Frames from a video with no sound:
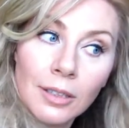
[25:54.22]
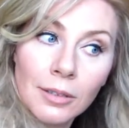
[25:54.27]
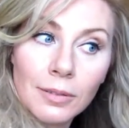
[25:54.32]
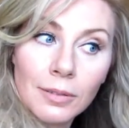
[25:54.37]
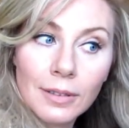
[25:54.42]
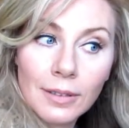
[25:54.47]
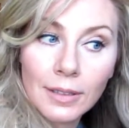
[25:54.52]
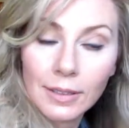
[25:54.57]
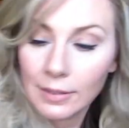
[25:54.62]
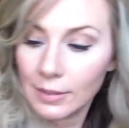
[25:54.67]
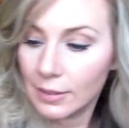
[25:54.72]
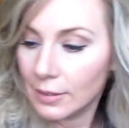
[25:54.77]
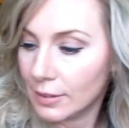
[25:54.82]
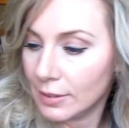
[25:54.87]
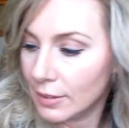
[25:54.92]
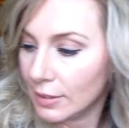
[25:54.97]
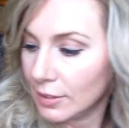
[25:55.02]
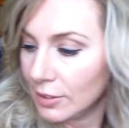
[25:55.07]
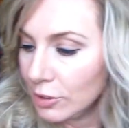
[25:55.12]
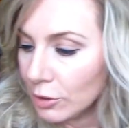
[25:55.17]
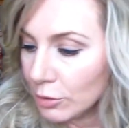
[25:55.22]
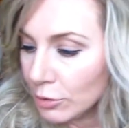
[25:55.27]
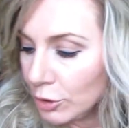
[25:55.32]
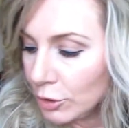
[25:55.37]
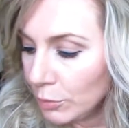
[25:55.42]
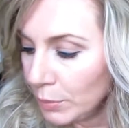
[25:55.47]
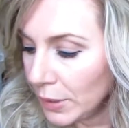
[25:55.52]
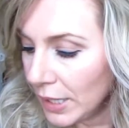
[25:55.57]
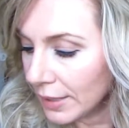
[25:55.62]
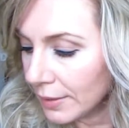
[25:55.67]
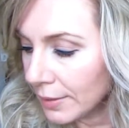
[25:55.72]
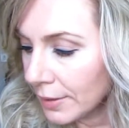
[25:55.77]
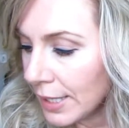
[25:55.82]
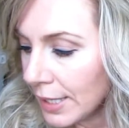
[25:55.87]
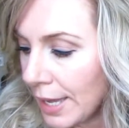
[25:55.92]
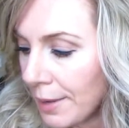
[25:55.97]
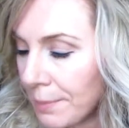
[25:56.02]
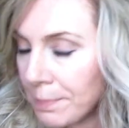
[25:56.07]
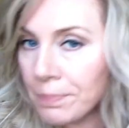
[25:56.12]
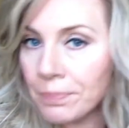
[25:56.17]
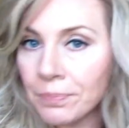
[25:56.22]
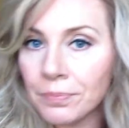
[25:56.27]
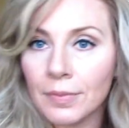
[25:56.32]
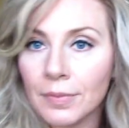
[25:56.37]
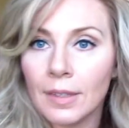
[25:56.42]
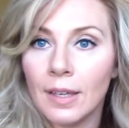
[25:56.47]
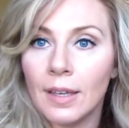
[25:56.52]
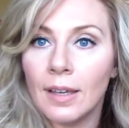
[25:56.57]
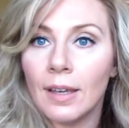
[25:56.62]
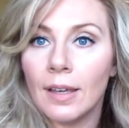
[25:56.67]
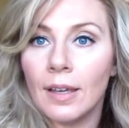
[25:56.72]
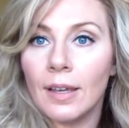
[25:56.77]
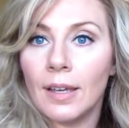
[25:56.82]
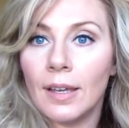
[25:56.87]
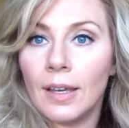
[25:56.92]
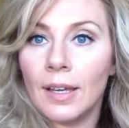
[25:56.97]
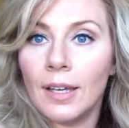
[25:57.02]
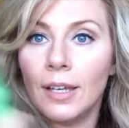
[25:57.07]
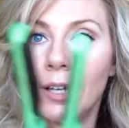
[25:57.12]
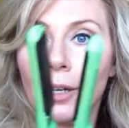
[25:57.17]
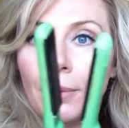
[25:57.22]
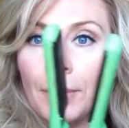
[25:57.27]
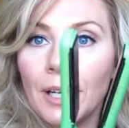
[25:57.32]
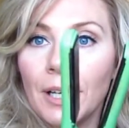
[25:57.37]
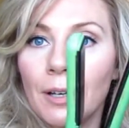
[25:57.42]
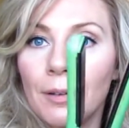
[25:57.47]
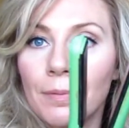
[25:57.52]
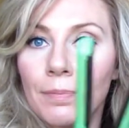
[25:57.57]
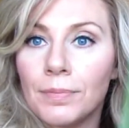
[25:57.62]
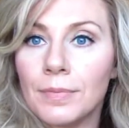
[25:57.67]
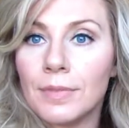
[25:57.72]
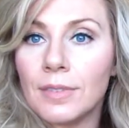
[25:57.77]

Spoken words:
with this. This is still too big. Okay, here we go.